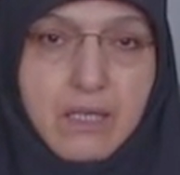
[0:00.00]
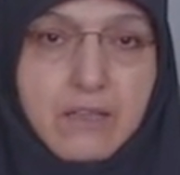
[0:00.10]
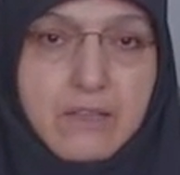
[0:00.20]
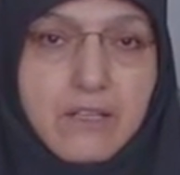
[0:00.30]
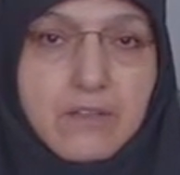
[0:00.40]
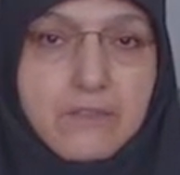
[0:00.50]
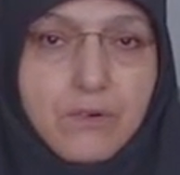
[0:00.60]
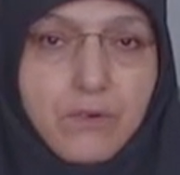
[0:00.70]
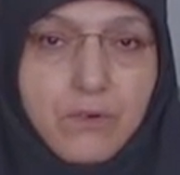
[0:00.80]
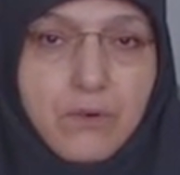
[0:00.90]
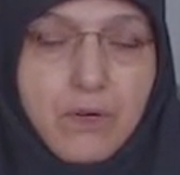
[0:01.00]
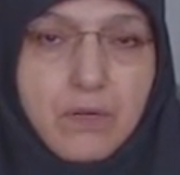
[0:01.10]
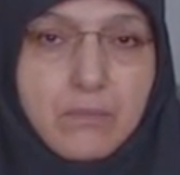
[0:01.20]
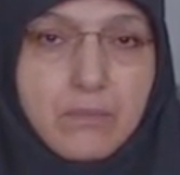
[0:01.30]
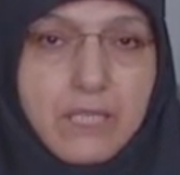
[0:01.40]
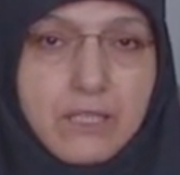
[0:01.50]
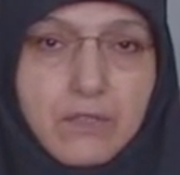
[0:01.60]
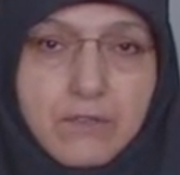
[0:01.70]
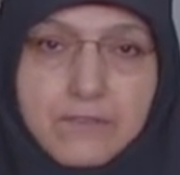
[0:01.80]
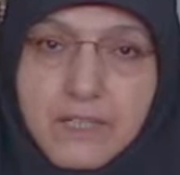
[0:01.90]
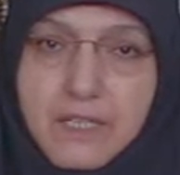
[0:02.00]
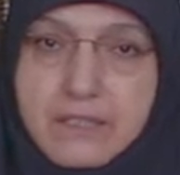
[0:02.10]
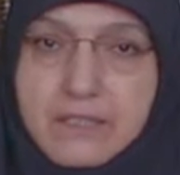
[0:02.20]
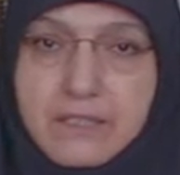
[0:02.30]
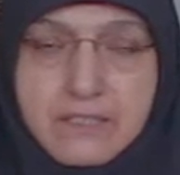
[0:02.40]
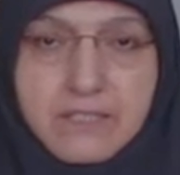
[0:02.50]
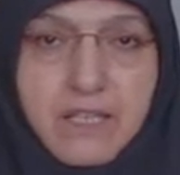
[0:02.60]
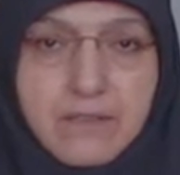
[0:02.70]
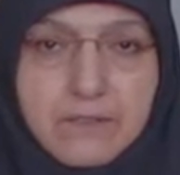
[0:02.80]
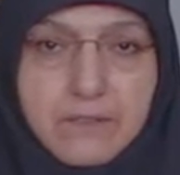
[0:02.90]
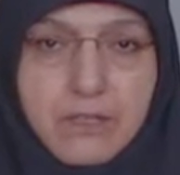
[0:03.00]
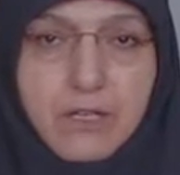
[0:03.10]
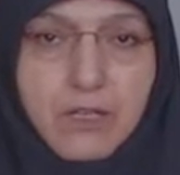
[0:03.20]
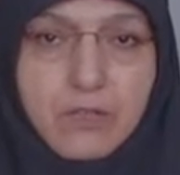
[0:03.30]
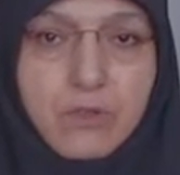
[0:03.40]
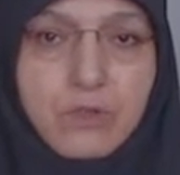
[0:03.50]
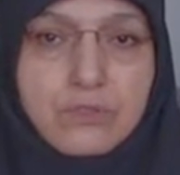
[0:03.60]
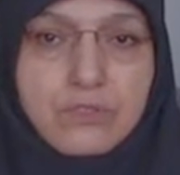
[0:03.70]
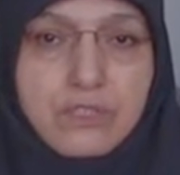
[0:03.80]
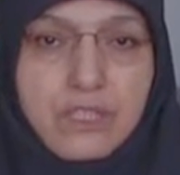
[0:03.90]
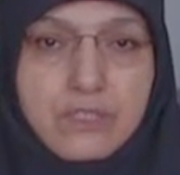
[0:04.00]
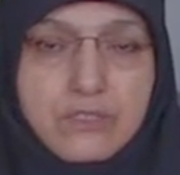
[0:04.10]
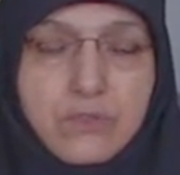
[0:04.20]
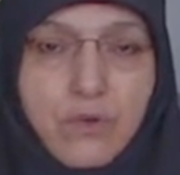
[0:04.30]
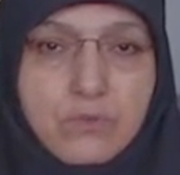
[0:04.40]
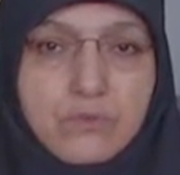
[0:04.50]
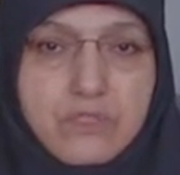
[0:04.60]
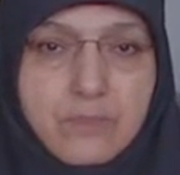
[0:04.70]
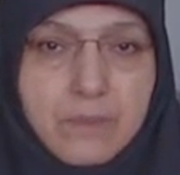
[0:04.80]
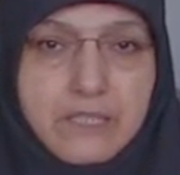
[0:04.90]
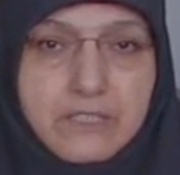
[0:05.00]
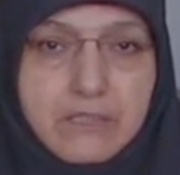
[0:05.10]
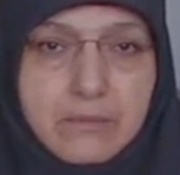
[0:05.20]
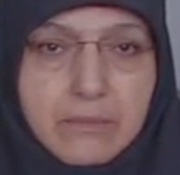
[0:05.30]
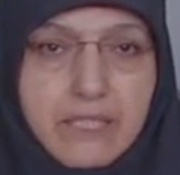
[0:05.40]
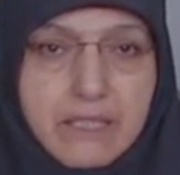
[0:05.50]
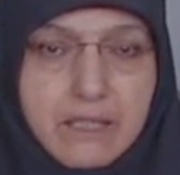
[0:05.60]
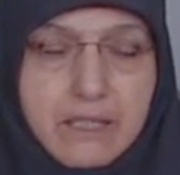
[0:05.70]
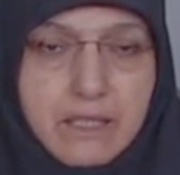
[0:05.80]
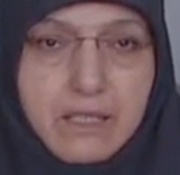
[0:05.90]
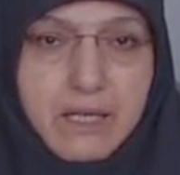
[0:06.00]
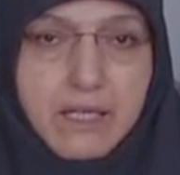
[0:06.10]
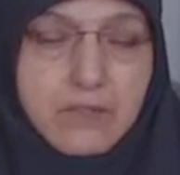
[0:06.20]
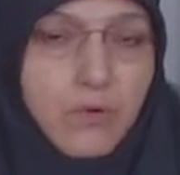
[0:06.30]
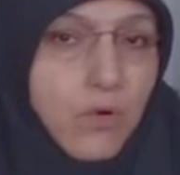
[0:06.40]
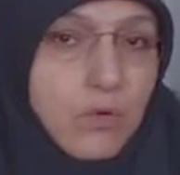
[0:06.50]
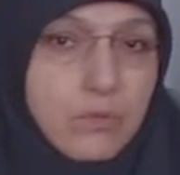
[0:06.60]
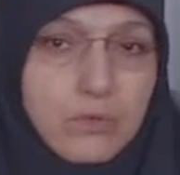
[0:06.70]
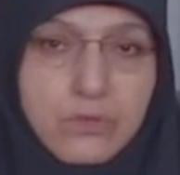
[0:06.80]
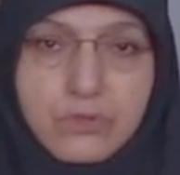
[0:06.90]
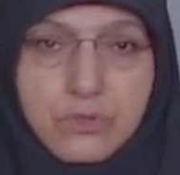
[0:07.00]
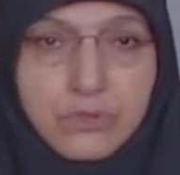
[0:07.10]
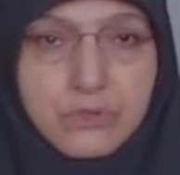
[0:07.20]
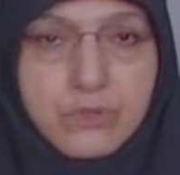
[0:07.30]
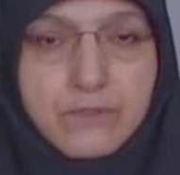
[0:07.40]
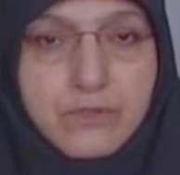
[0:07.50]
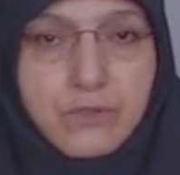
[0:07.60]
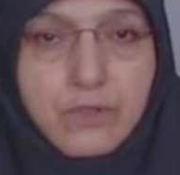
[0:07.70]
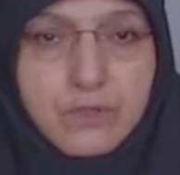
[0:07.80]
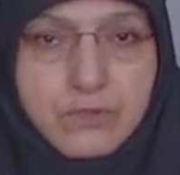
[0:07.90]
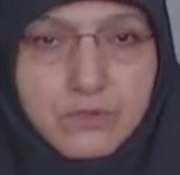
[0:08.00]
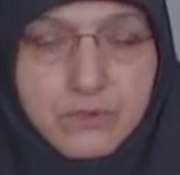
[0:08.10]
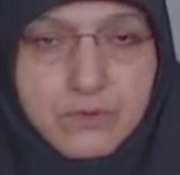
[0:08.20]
Therefore, meaning of deity itself lost its own special meaning and almost totally forgotten.